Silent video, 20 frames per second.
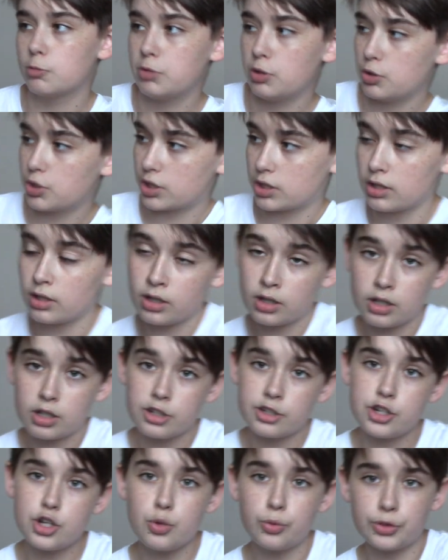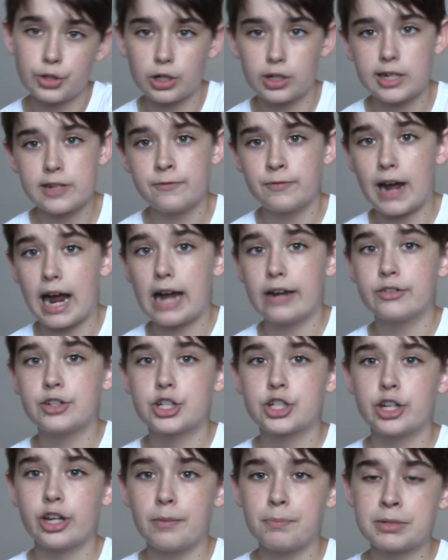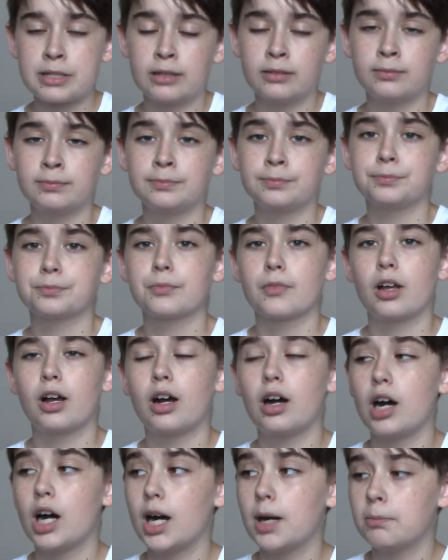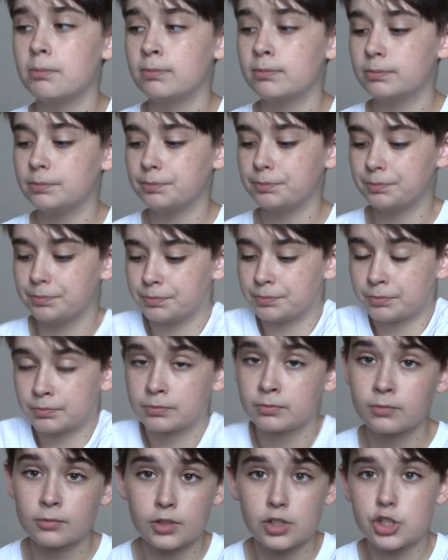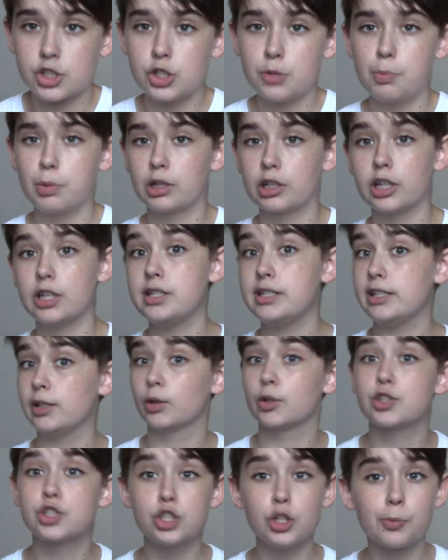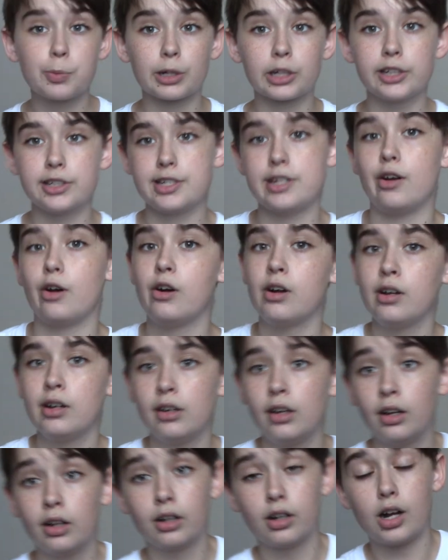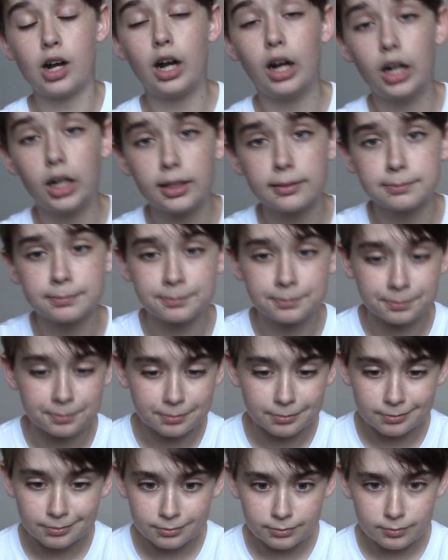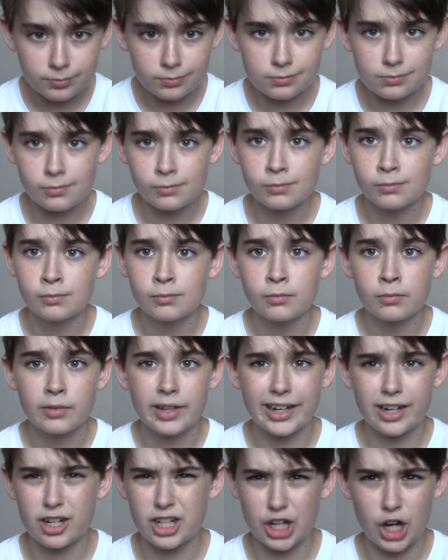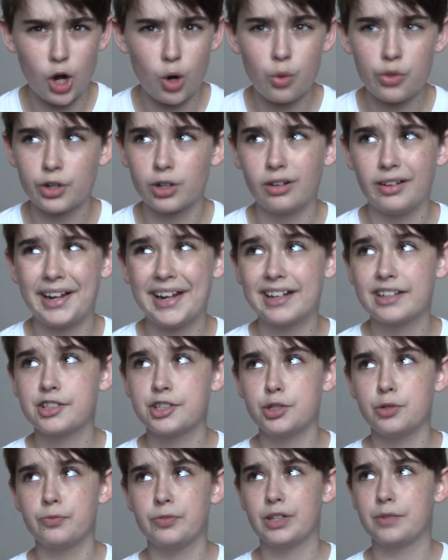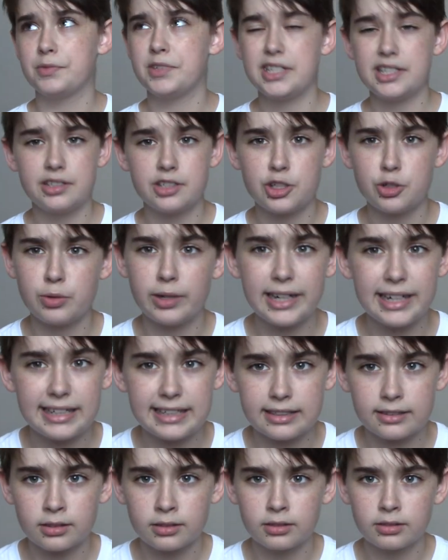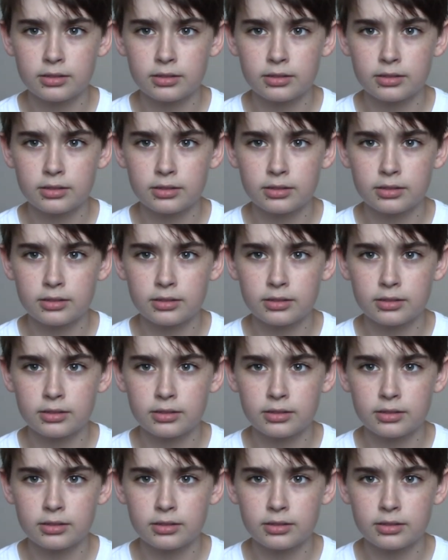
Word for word: Boost, 235 shipped. Um, super good deal, super good deal. Um, like go, they're like 250, 280.